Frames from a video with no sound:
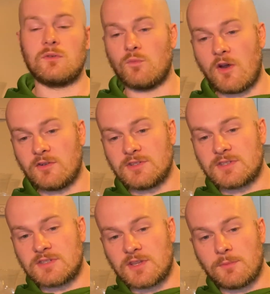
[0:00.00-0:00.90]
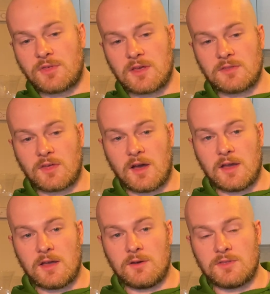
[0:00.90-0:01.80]
Whereas something
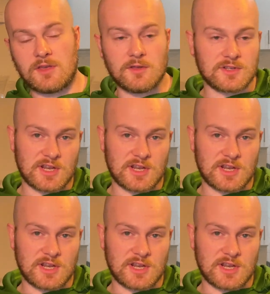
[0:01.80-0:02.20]
that the other